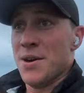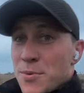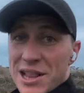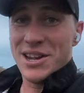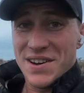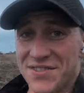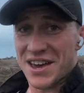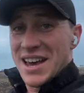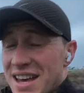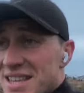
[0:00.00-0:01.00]
well enough
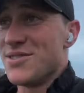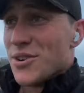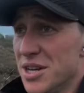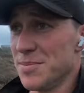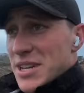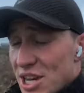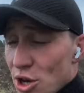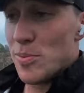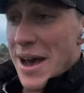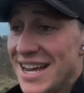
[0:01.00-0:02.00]
that it's not going to be
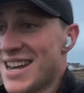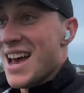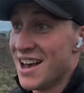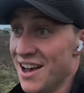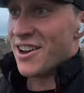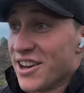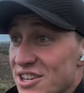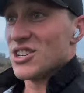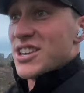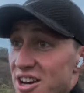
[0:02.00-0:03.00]
too bad. I
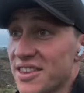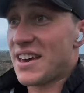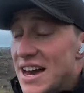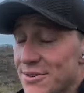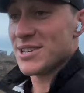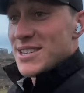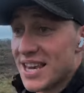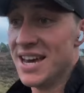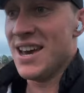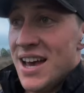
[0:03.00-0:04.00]
can just hug the houses
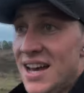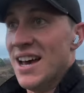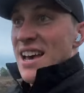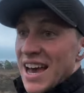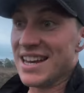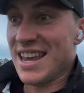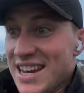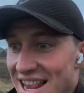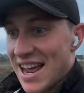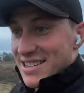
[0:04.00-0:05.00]
and
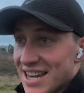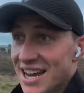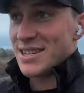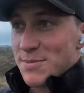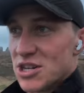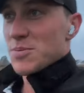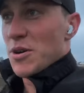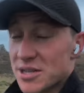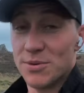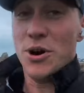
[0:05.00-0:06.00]
inland as much as
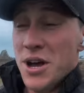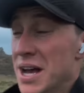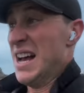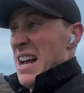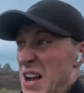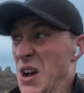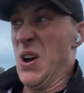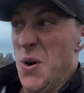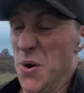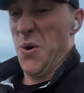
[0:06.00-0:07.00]
possible.
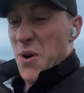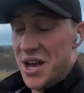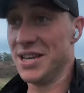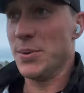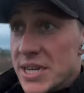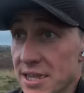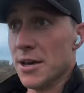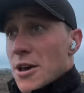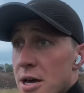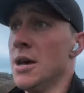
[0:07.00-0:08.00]
Oh, it's windy
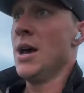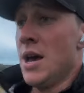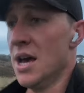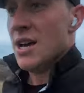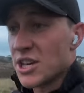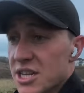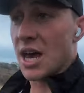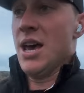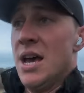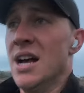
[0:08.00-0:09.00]
there. Good.
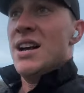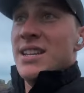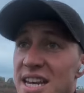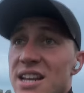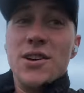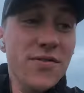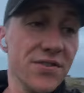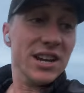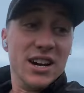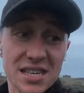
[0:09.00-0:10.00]
Ticking over
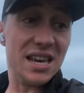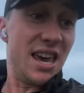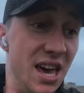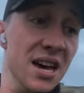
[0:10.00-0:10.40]
really nicely.